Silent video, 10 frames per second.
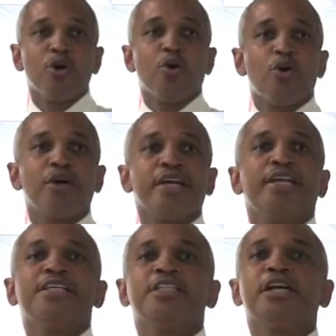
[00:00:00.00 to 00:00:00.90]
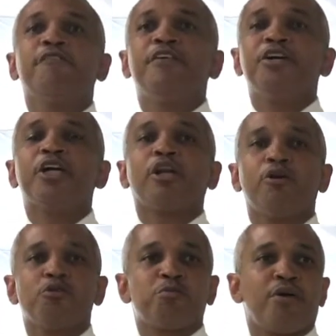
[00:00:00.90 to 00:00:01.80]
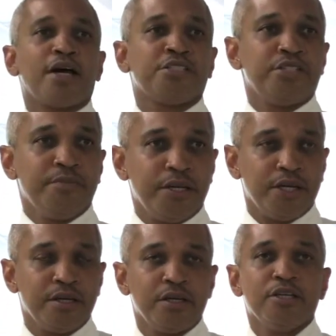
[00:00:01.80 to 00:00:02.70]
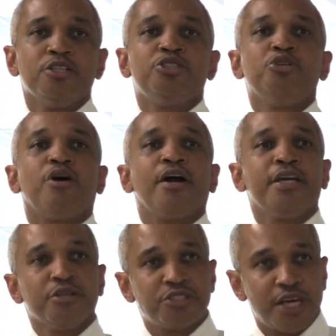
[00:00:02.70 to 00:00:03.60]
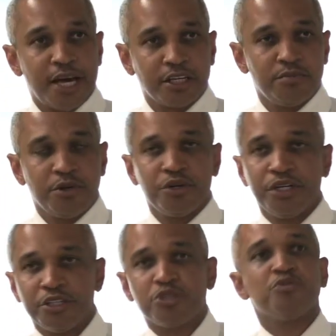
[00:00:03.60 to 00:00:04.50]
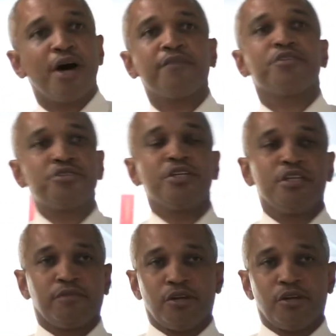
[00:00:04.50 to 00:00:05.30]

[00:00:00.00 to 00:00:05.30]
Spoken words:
or it is in very close proximity to our hillside communities throughout the city of